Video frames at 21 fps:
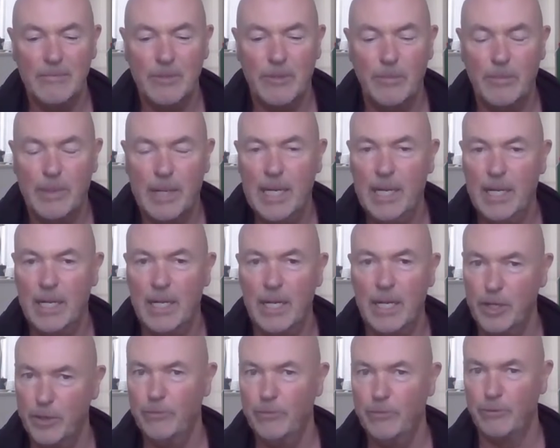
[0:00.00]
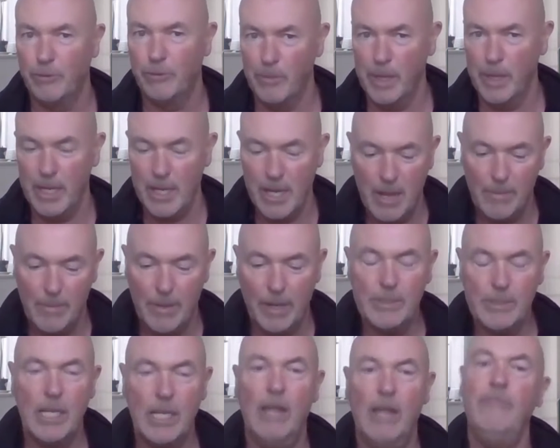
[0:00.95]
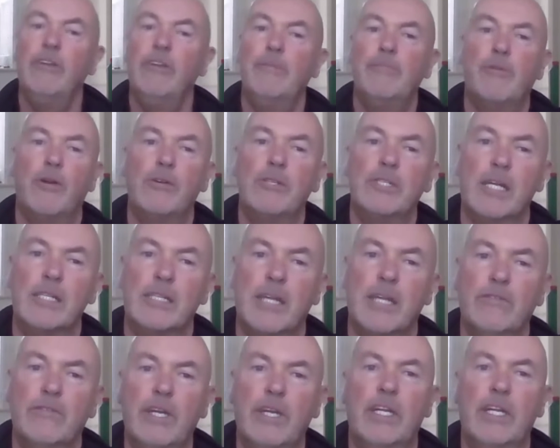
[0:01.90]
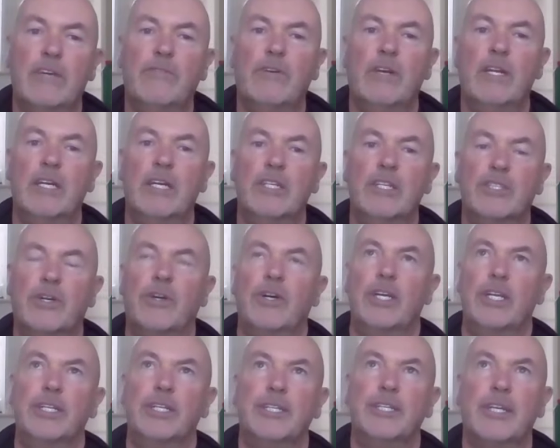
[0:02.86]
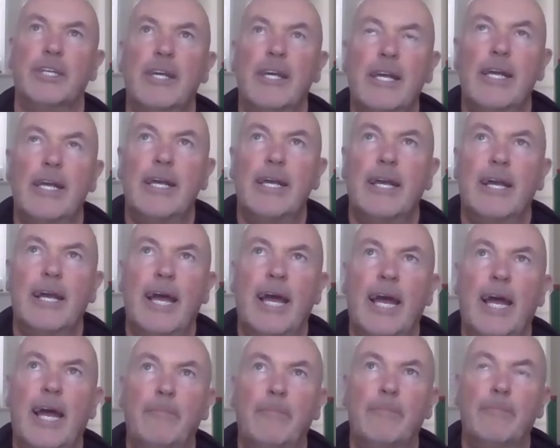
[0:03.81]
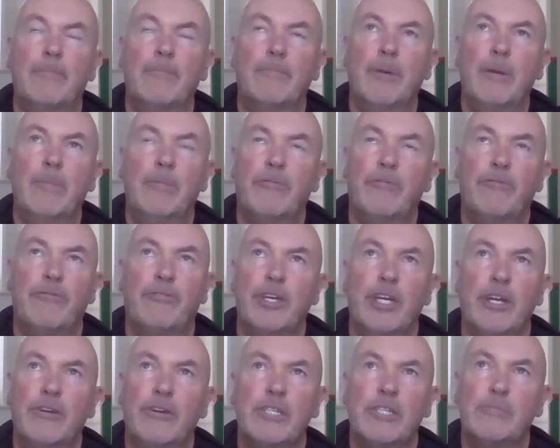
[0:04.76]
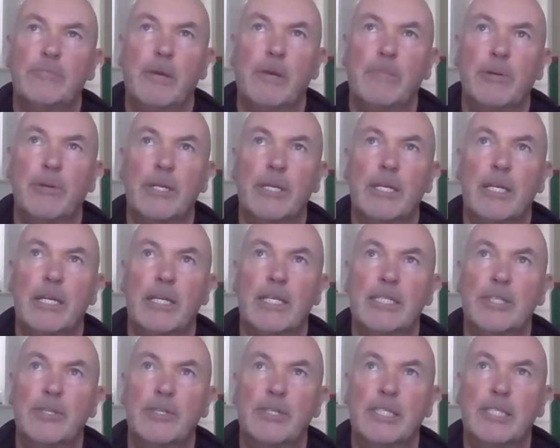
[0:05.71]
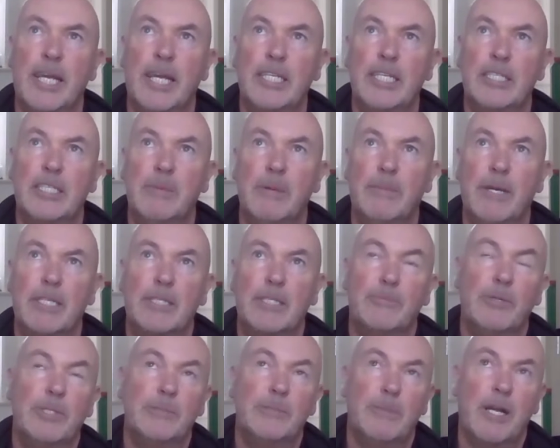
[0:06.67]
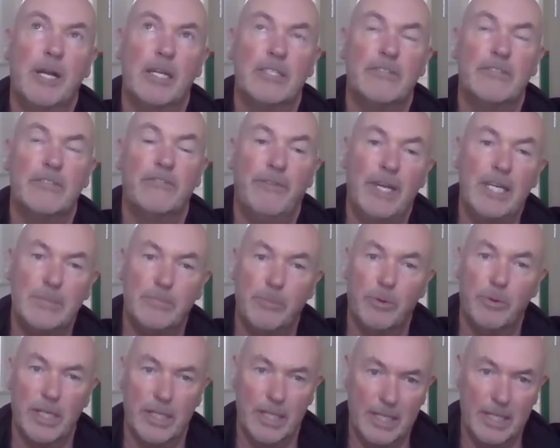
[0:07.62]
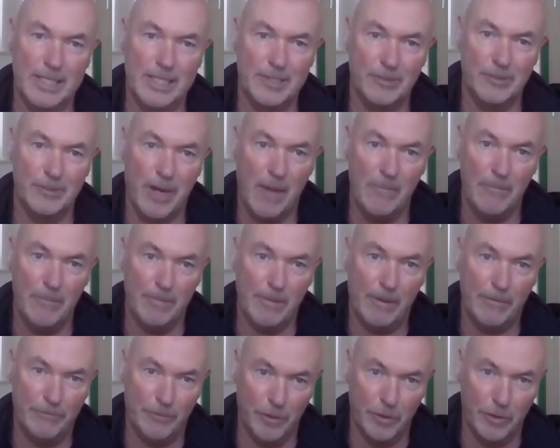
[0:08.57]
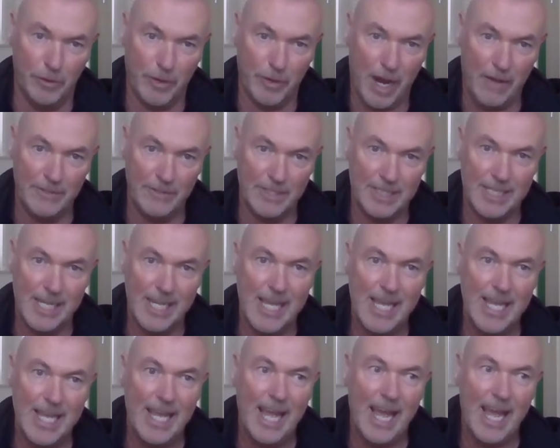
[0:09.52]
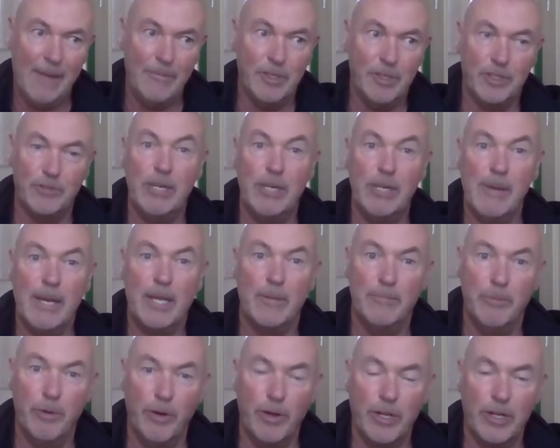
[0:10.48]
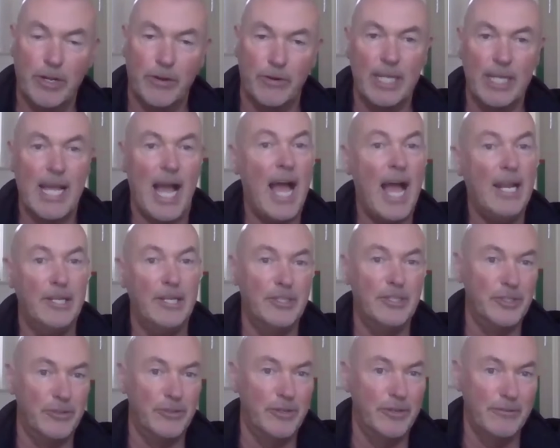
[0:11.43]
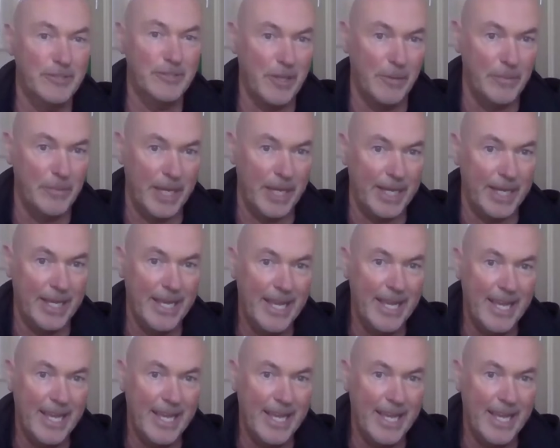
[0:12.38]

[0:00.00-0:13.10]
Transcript: completely new for me. But it was a lovely process. I really, really enjoyed it. For years, people used to say to me, because of Facebook and Instagram, my photographs, you should really make a book or a calendar or something.